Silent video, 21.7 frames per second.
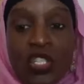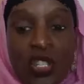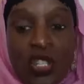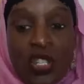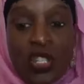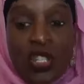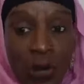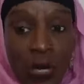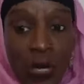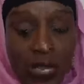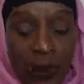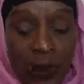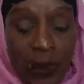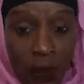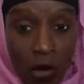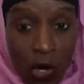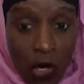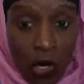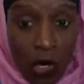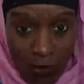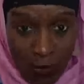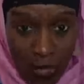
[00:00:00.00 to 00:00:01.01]

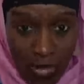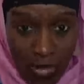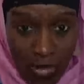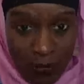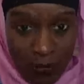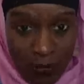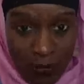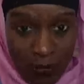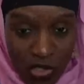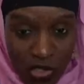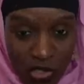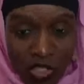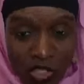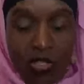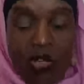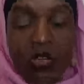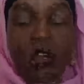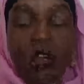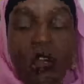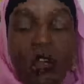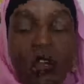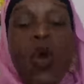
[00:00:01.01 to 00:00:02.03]
24 grams of
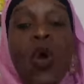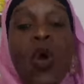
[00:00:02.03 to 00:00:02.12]
sugar.